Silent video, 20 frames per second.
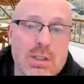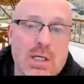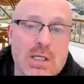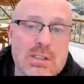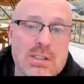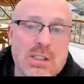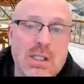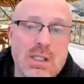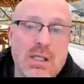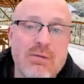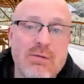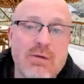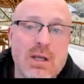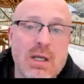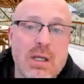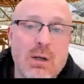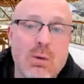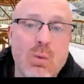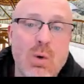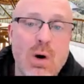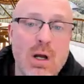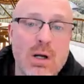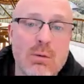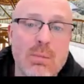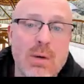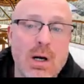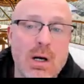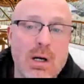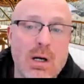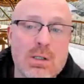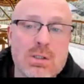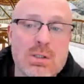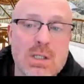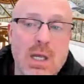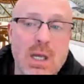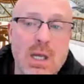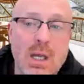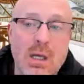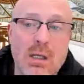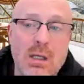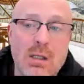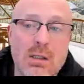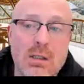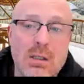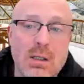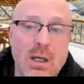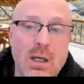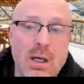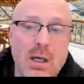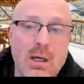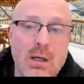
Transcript: doesn't leave any watermarks and